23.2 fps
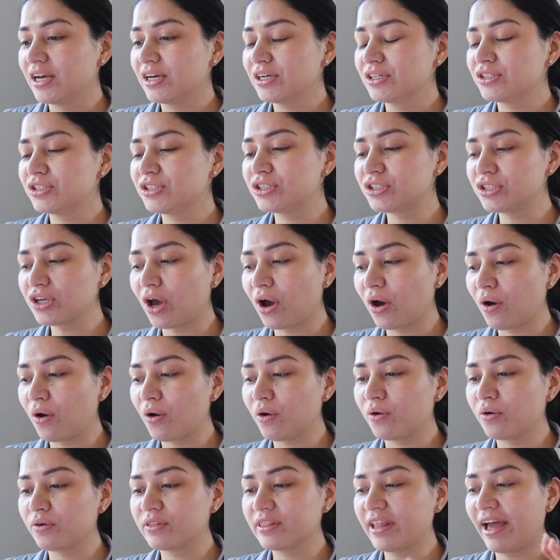
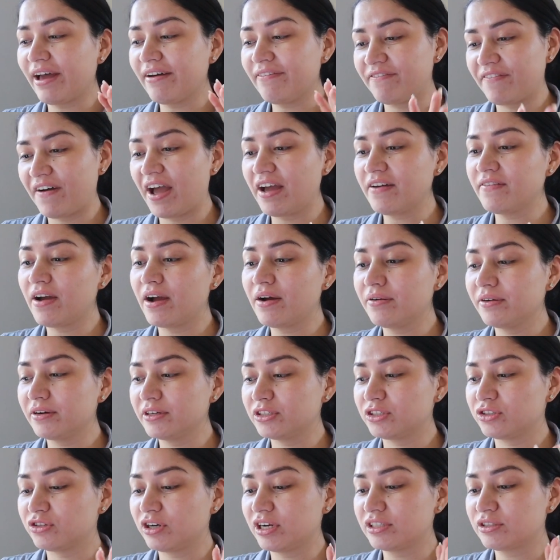So that 5-hour
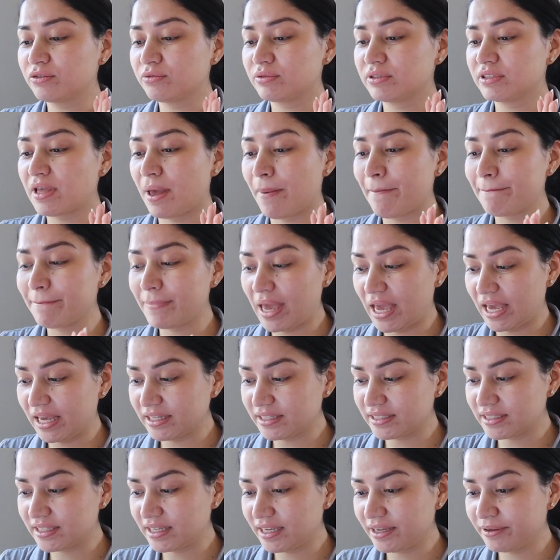stretch was
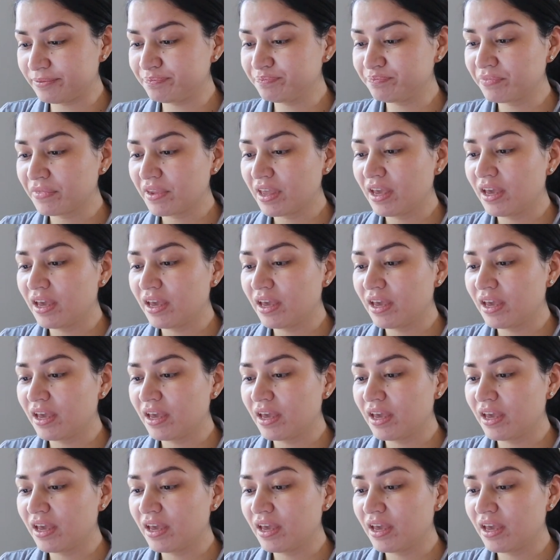amazing.